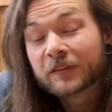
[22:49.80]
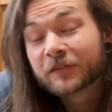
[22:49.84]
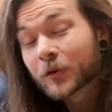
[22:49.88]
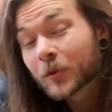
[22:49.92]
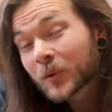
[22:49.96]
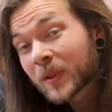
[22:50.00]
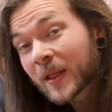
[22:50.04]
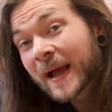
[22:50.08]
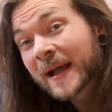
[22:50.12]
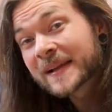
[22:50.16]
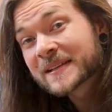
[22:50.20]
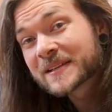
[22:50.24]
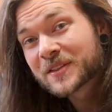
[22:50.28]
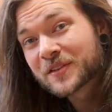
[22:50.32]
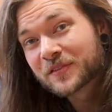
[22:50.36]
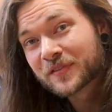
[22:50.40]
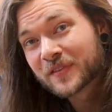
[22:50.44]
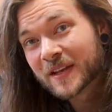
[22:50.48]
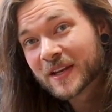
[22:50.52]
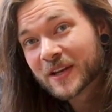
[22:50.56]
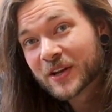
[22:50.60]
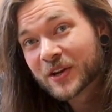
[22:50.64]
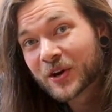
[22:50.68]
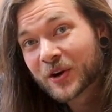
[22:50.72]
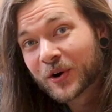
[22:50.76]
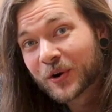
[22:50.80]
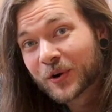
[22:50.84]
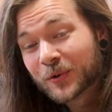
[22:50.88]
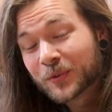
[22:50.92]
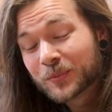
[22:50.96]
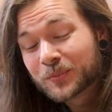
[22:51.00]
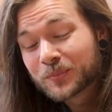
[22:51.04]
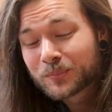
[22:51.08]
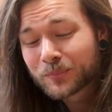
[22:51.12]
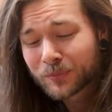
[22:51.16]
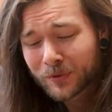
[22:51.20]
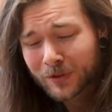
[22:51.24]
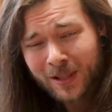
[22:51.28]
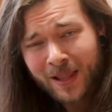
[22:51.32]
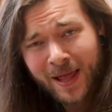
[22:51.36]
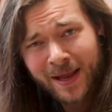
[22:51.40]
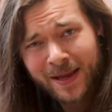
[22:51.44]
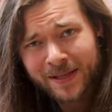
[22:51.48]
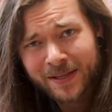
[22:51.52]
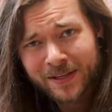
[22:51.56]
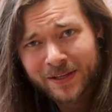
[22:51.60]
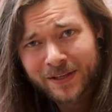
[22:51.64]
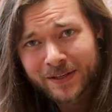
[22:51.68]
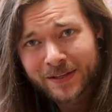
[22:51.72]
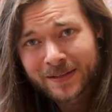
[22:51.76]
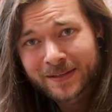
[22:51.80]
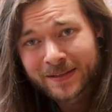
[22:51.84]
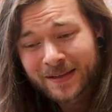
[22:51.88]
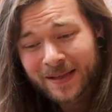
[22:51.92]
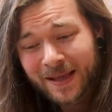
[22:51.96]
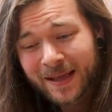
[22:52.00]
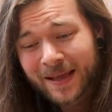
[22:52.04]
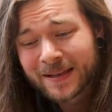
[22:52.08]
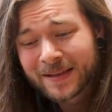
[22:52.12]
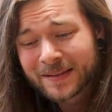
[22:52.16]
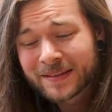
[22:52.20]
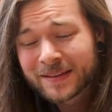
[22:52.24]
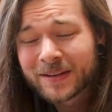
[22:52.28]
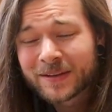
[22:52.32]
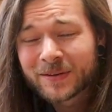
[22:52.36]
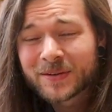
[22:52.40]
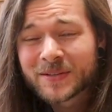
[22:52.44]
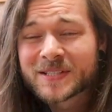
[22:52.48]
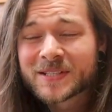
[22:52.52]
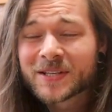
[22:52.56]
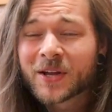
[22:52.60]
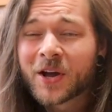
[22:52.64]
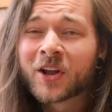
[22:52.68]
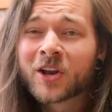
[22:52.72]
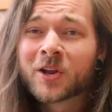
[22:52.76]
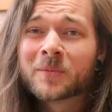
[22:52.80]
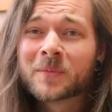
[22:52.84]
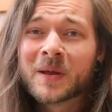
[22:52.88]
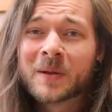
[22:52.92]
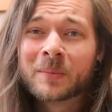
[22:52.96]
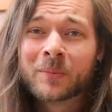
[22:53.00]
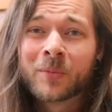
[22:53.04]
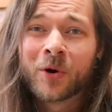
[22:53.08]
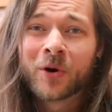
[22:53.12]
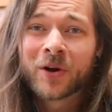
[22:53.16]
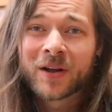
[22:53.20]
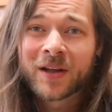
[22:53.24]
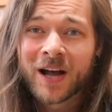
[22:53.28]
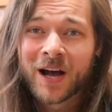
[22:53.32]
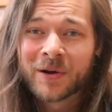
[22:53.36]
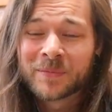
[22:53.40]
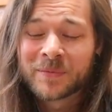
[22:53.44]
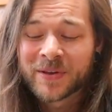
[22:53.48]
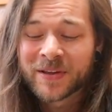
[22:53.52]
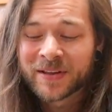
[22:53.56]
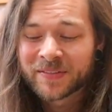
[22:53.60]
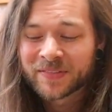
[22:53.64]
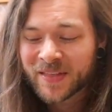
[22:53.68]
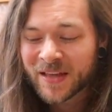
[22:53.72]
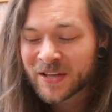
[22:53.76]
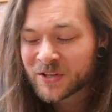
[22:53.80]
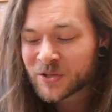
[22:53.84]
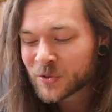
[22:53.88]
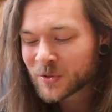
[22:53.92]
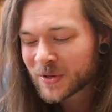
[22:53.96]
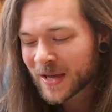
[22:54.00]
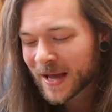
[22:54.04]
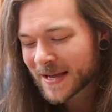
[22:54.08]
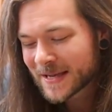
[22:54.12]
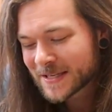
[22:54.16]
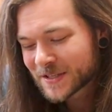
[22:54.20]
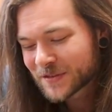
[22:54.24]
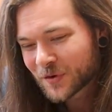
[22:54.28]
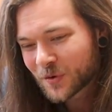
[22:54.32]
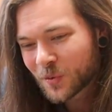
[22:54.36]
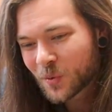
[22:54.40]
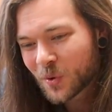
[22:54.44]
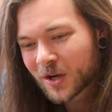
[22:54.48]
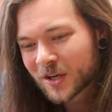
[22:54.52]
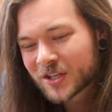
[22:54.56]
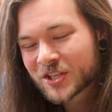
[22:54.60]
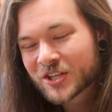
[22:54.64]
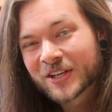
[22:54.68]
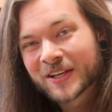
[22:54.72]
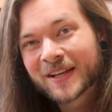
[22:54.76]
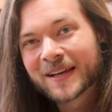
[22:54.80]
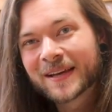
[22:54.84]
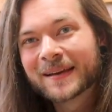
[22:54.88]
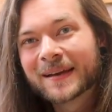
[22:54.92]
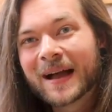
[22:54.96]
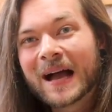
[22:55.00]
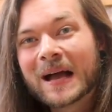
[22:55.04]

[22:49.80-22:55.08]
If you liked the video, like it, and there's gonna be more coming. Thank you guys for watching it.